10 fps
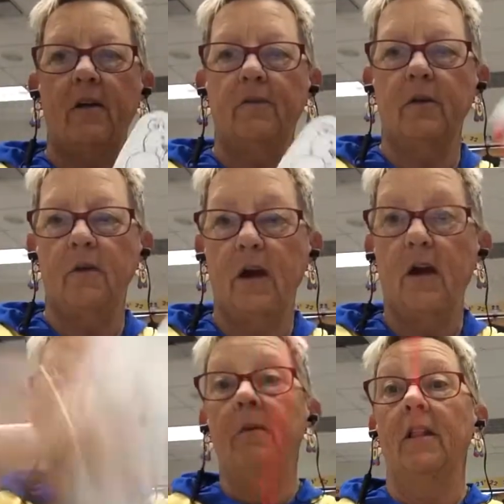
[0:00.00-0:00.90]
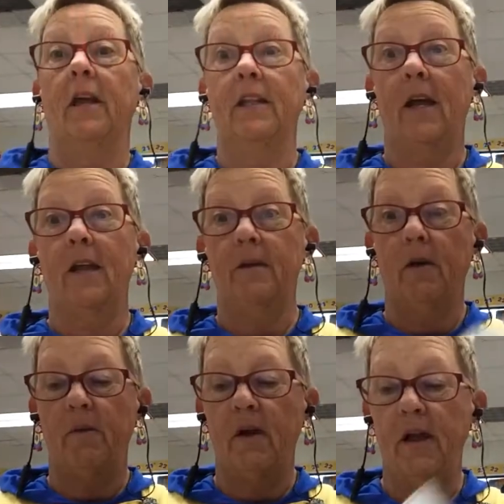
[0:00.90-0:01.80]
everywhere. I went like that, and
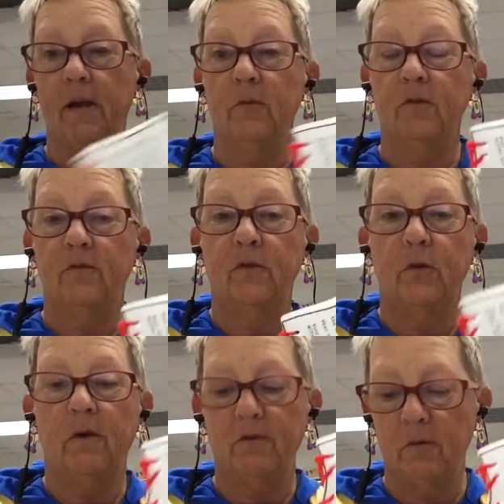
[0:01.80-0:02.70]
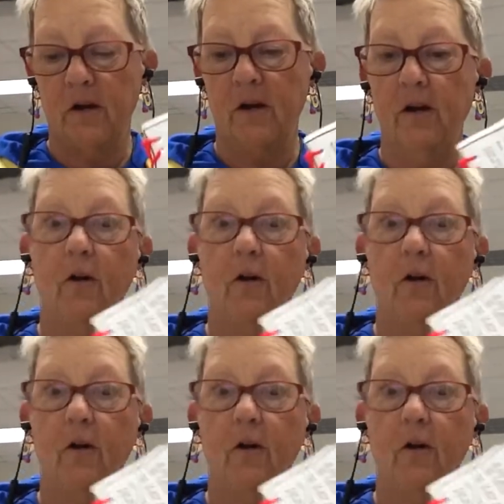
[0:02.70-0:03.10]
all my animals flew everywhere.